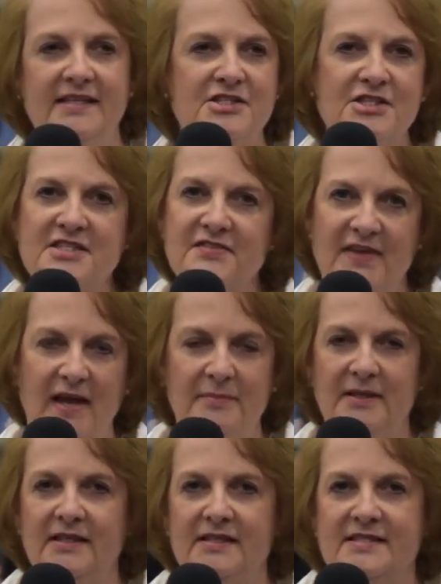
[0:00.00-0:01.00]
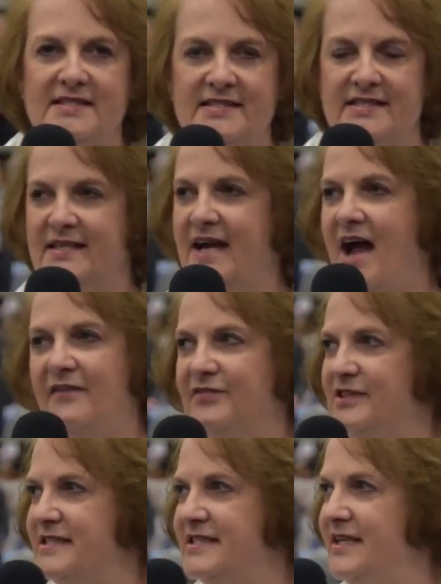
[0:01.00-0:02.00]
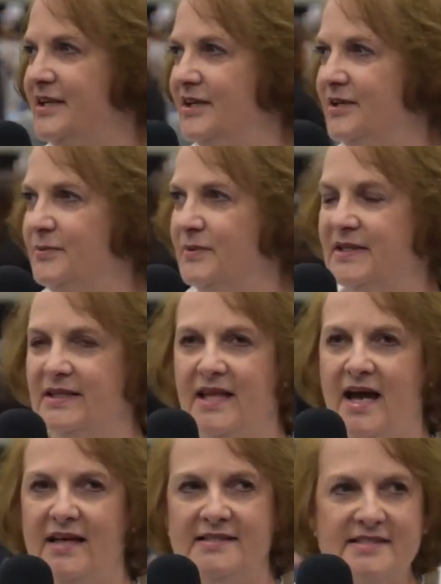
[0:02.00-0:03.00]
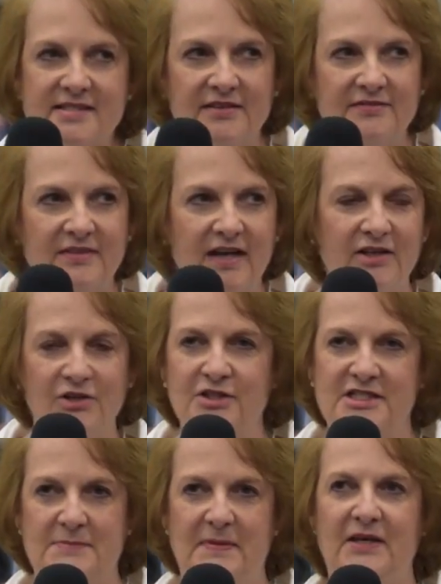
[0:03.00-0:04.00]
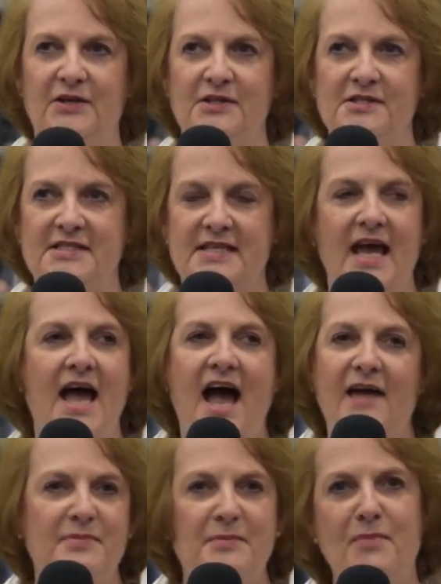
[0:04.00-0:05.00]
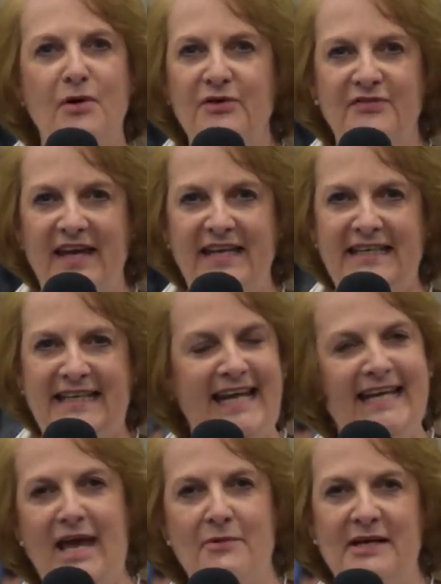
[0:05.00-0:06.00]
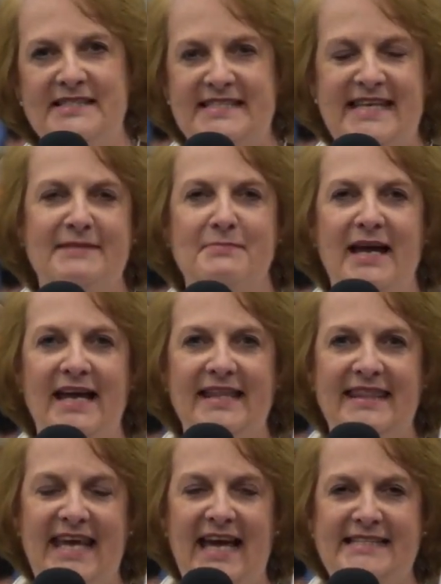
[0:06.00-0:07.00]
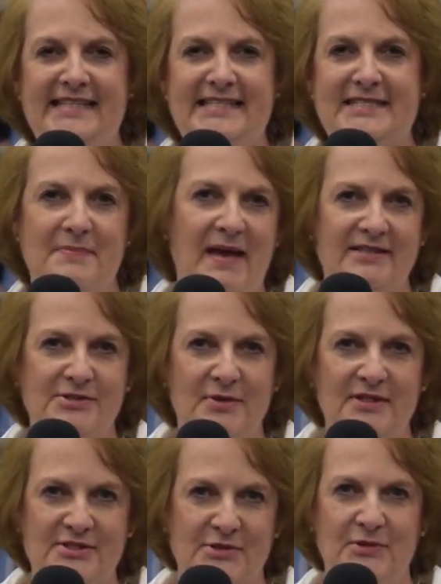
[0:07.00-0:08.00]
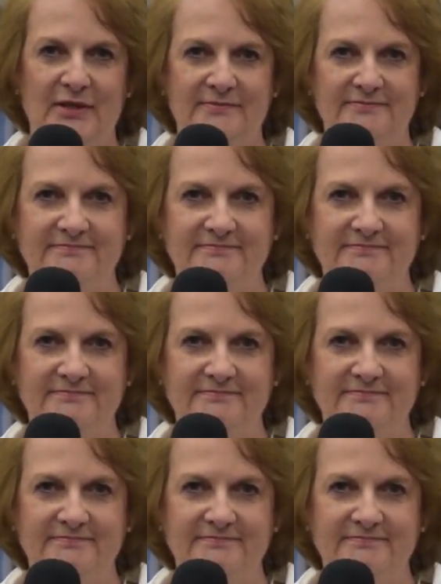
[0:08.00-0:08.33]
it's just a fabulous conference here with lots of uh, good speakers. I've been motivated, and I can't wait to take my the ideas back to our school.